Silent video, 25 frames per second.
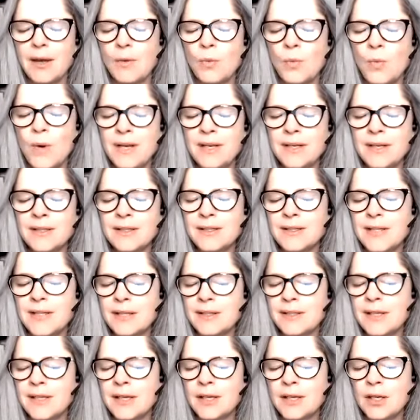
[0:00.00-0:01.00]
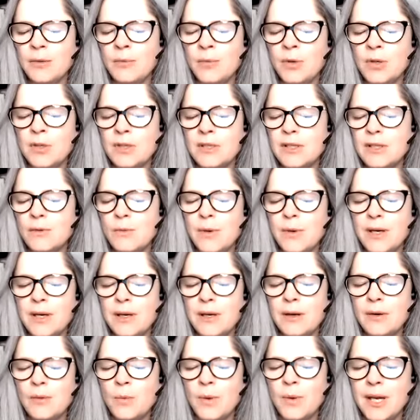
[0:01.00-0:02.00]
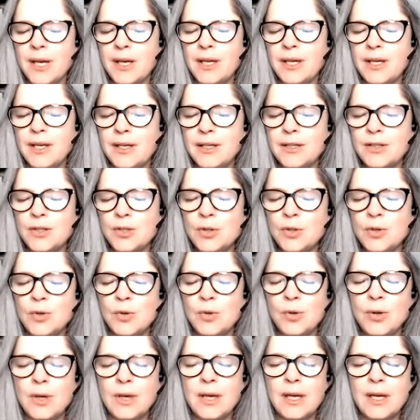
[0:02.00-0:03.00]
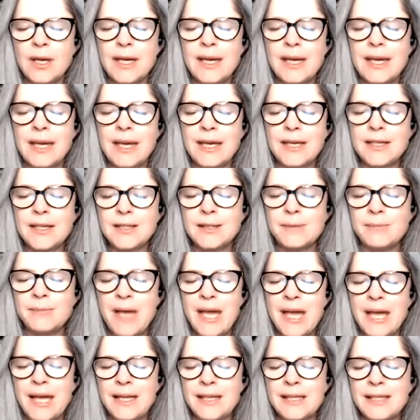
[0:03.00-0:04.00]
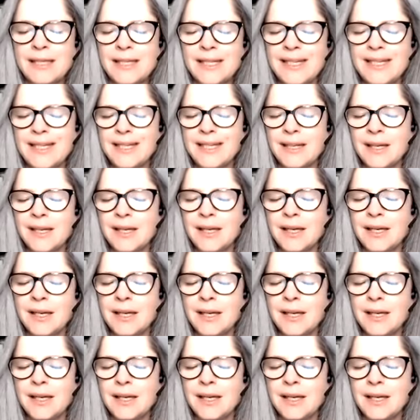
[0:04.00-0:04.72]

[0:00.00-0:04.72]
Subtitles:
Oneness Satsang community, we're here to expand in